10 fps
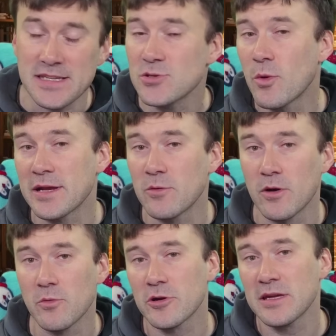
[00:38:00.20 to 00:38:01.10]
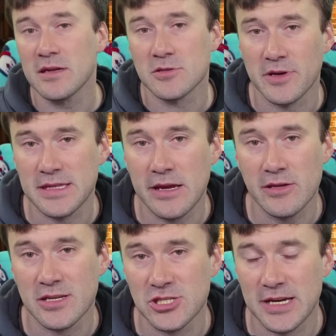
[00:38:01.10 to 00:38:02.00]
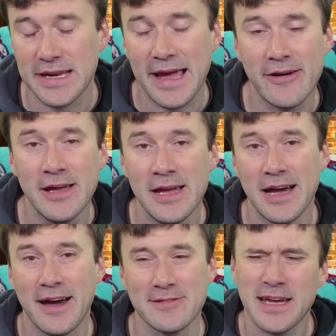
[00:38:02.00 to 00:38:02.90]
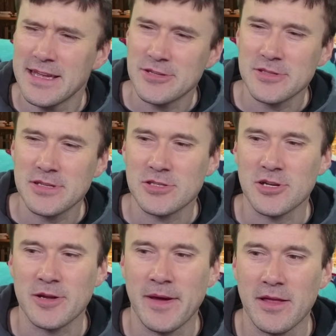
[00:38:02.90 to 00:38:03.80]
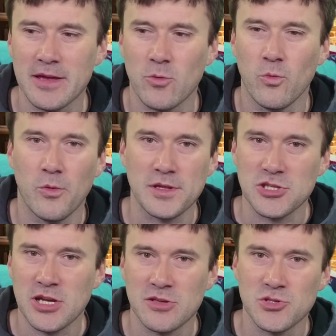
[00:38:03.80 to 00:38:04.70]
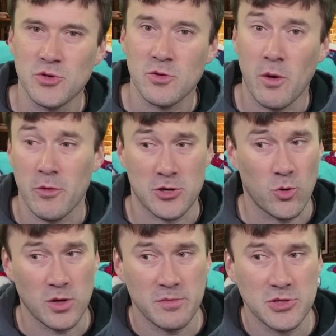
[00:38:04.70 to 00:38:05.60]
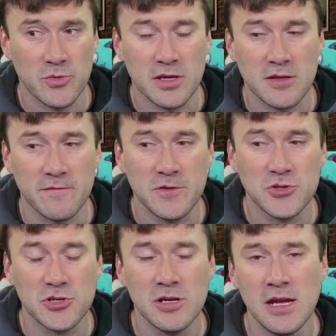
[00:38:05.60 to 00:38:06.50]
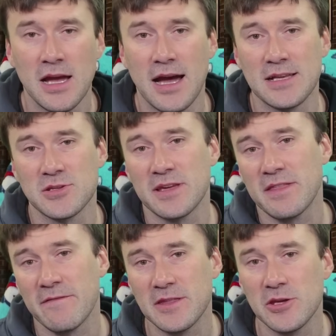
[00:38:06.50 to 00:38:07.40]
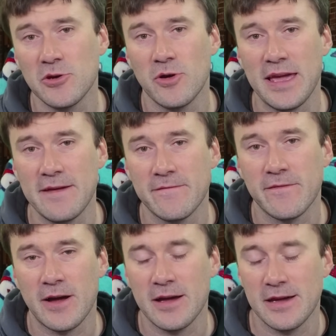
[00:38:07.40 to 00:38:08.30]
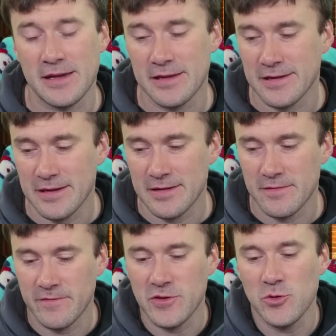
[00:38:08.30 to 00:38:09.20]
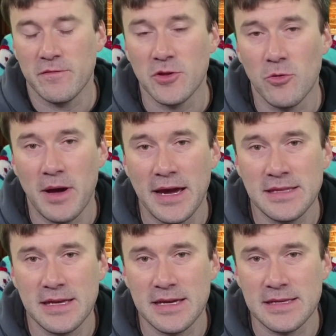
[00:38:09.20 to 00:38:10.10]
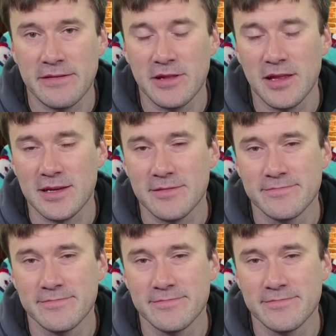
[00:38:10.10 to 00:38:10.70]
D twenty Woodworking. It's right there. You can check it out. Uh, it's kind of interesting, just talking about, like, what the channel is doing, what we're going to be doing in the future. Uh, so give that video a uh, uh, view if you don't mind, and give it a like.